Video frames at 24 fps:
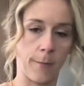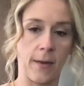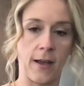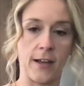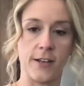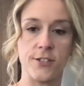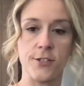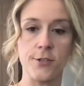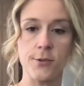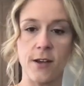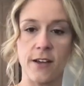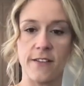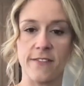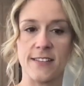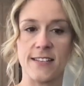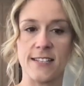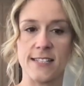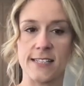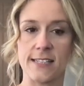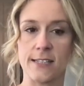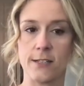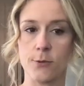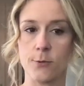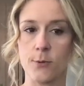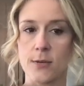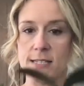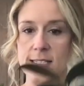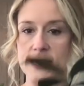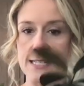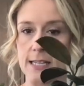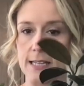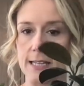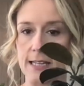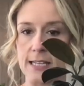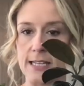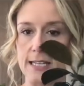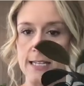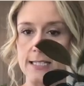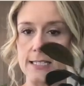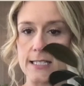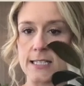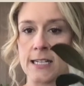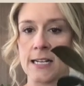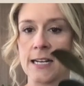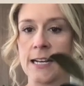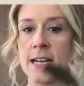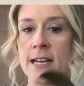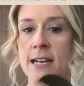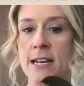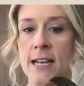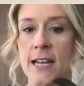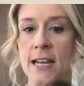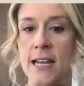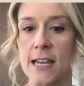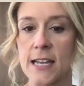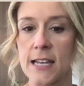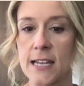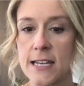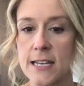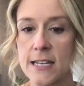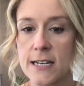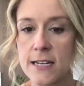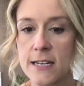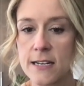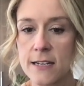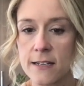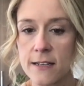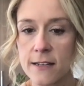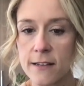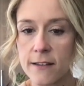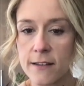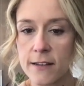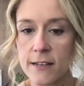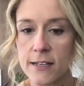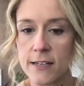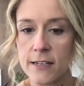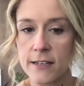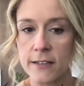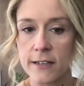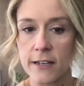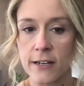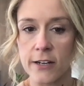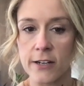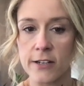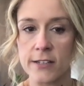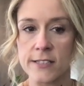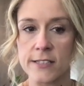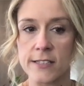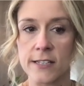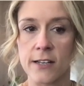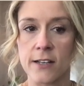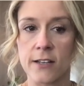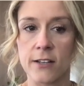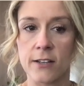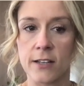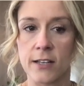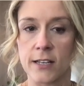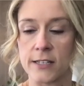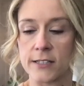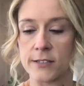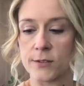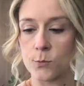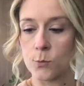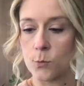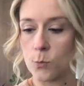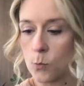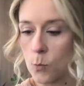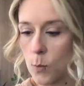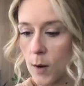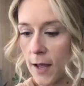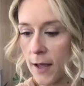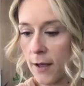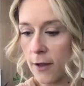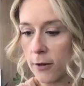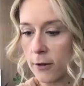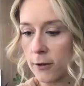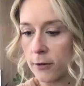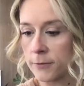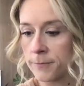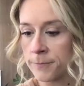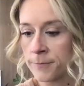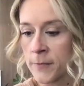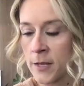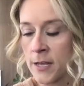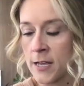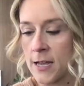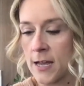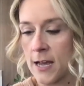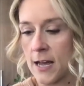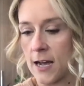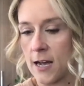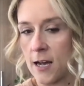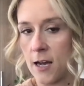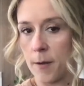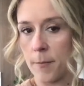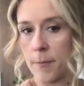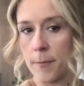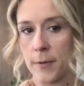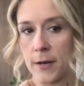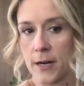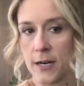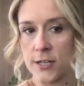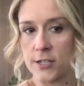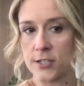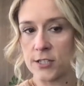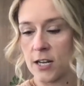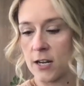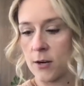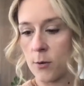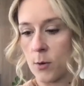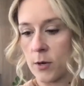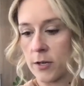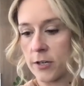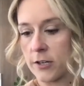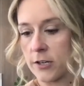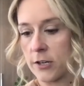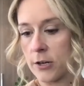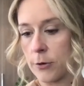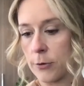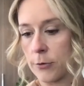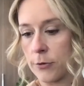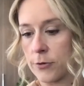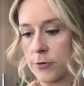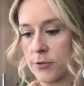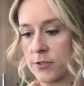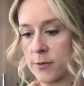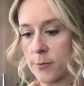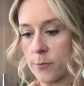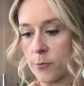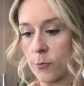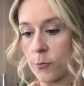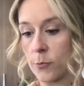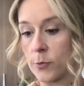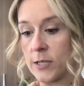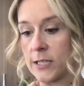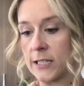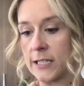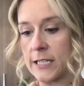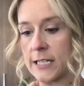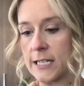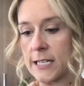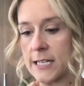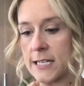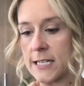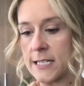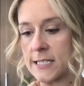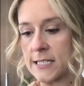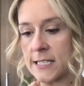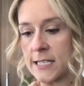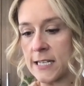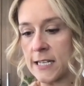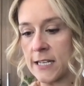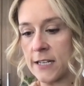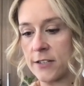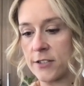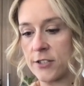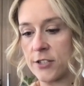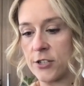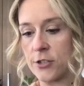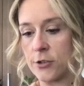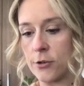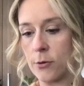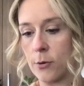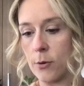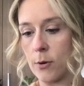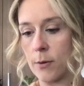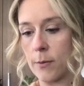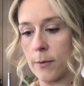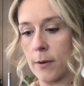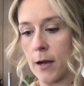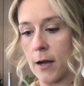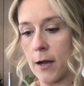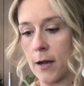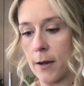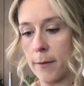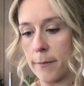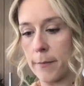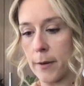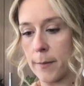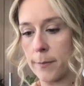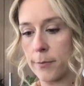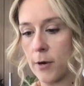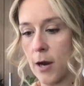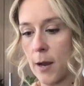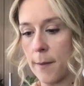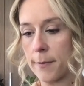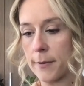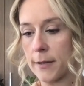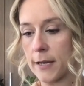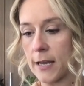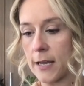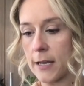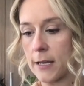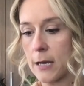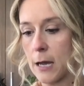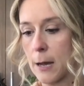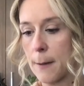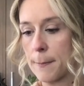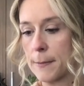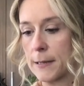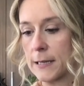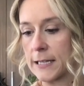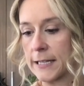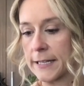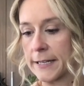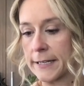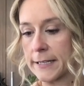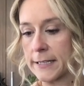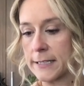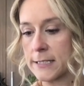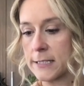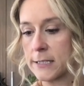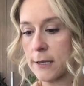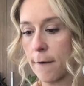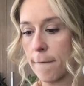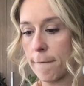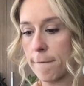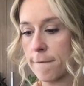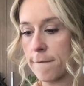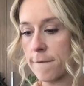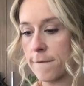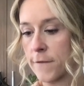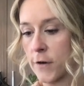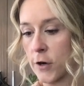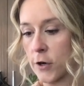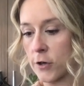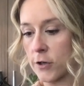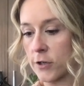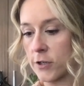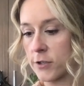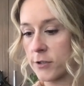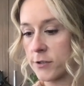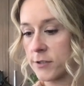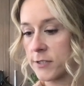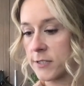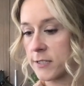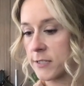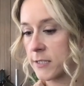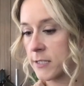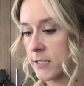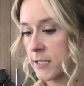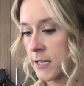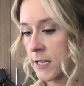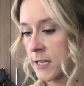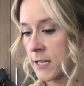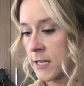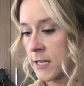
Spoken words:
I do have these little ones linked in the carousel as well. But I just kind of wanted to go through some really easy to propagate plants first.